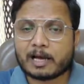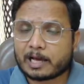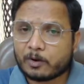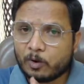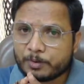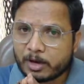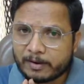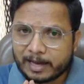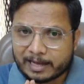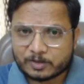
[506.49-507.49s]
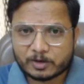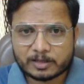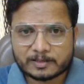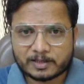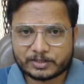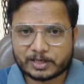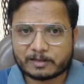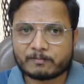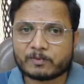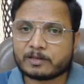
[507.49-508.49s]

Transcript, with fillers: I hope you have enjoyed this session.